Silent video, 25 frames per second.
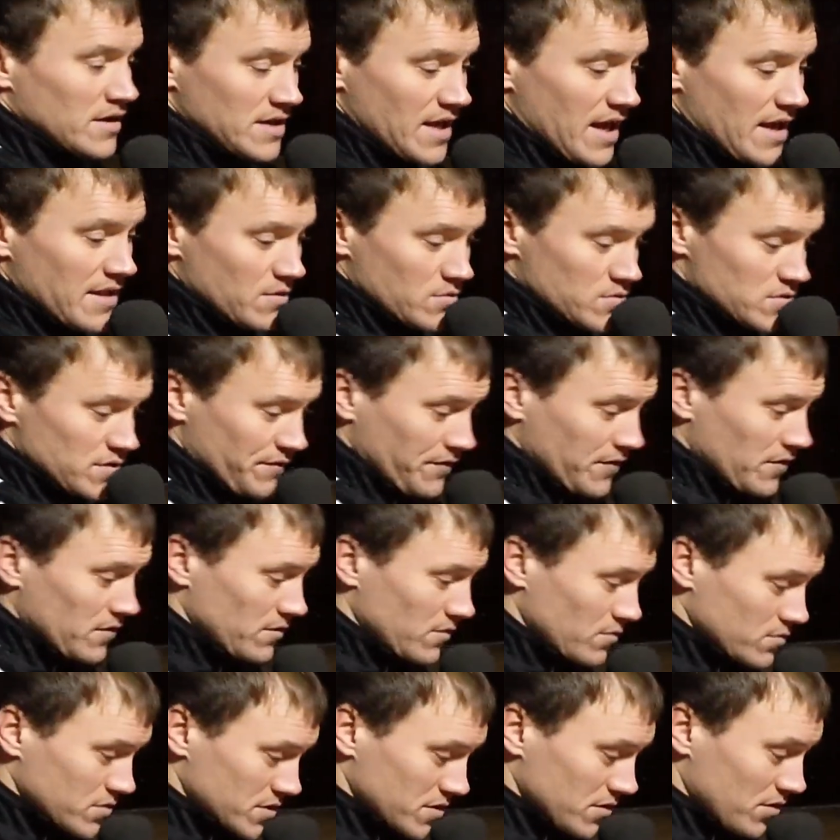Yeah, there
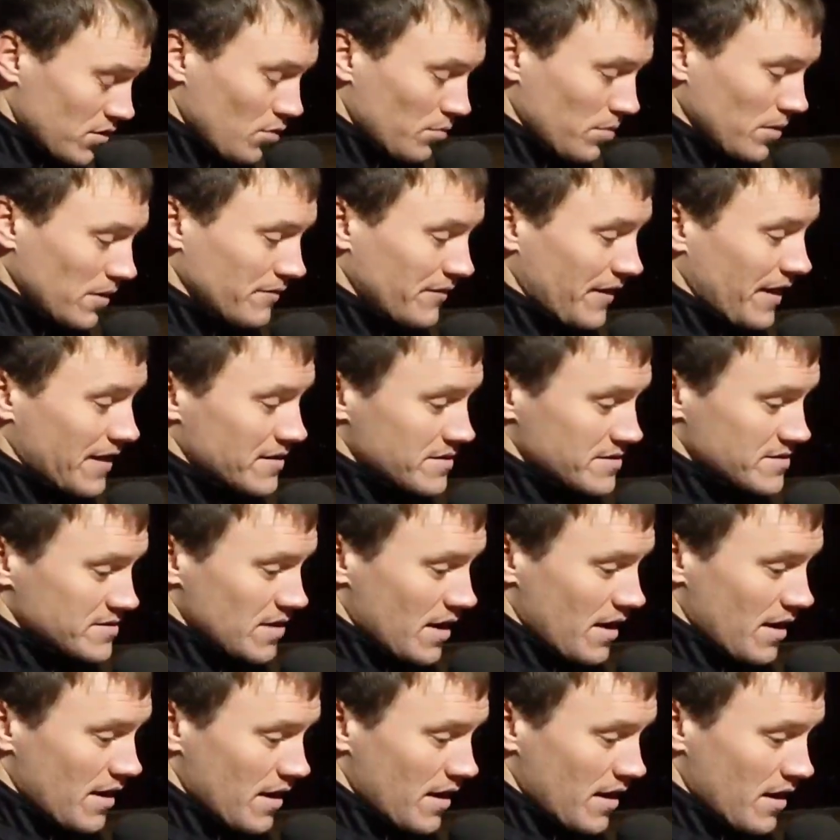was a couple of errors.
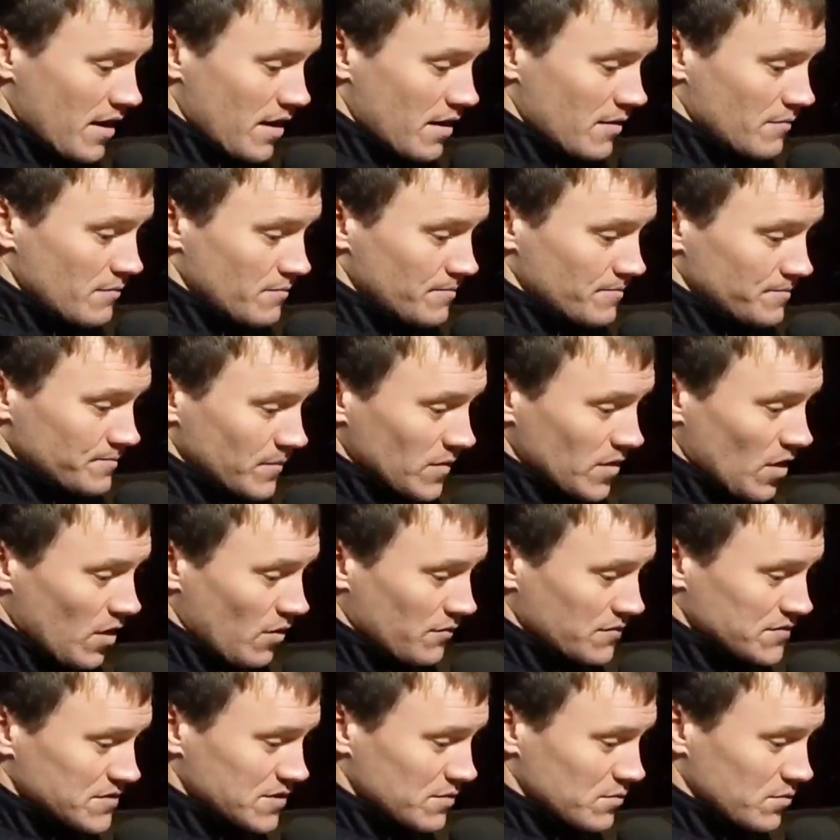
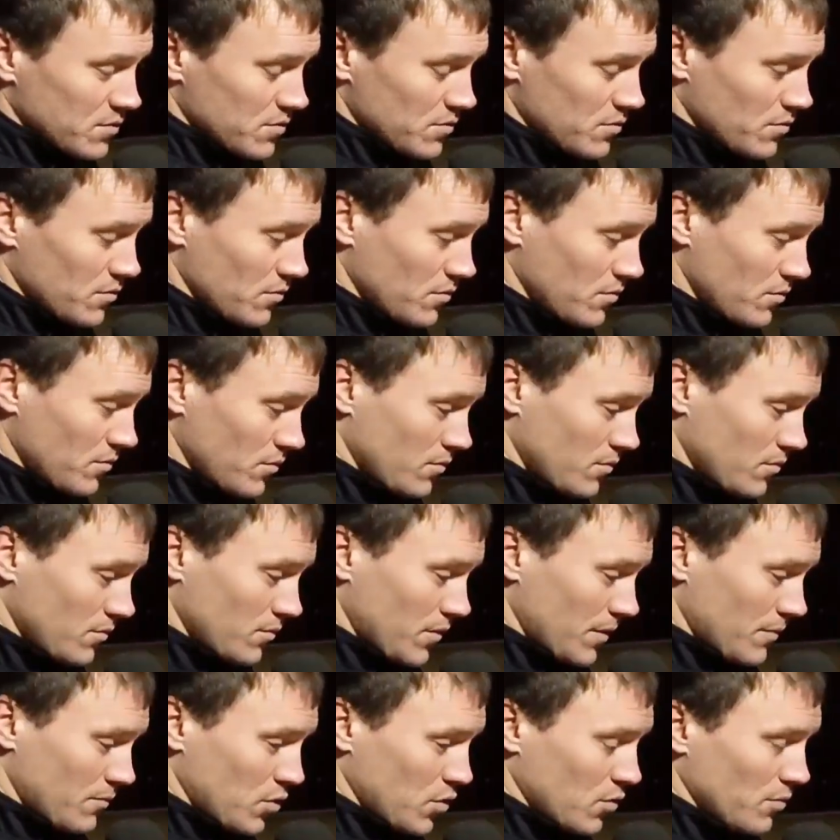Obviously,
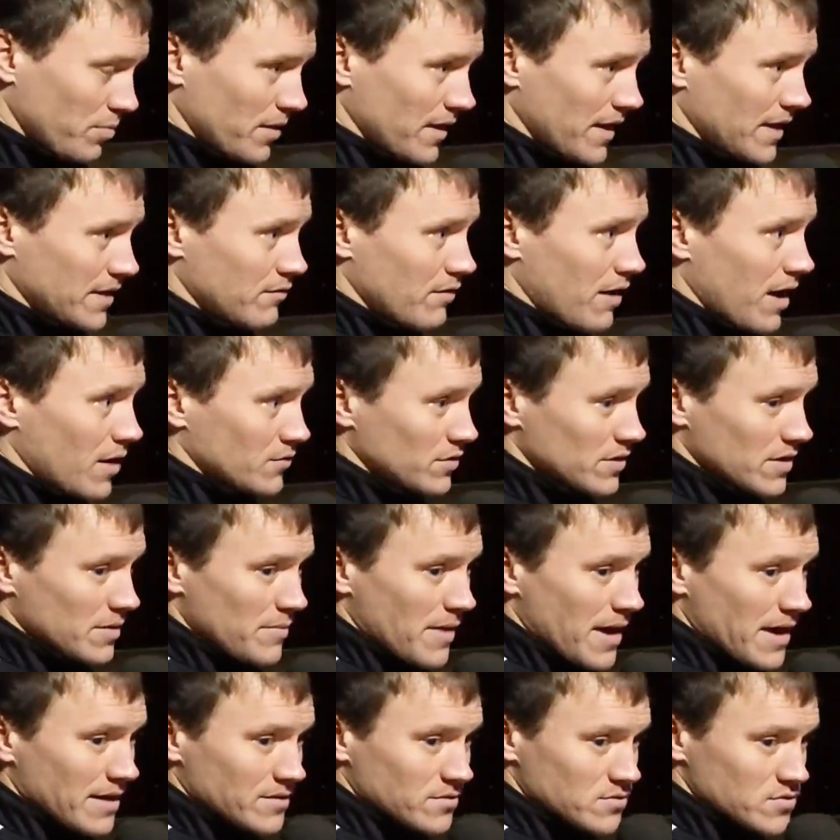when we were playing around at the
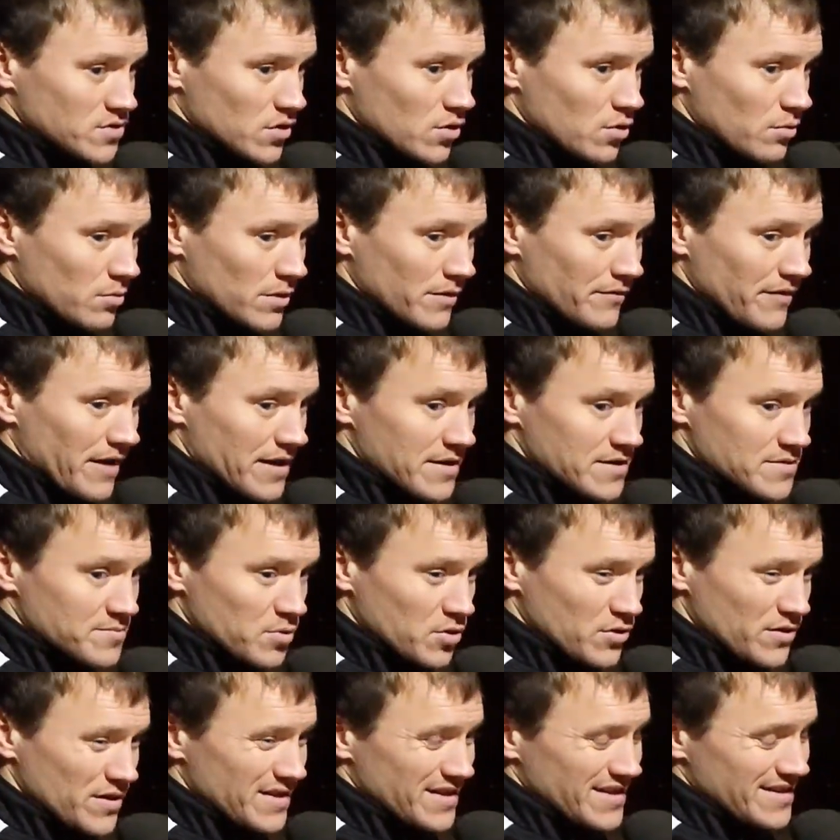back, there was a couple of errors,
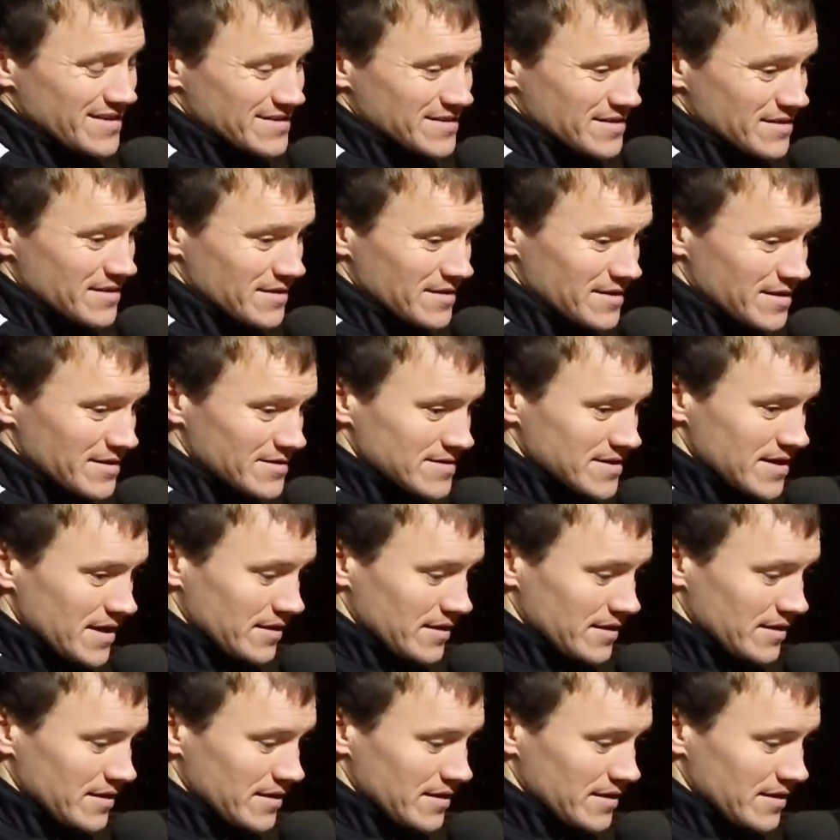but they didn't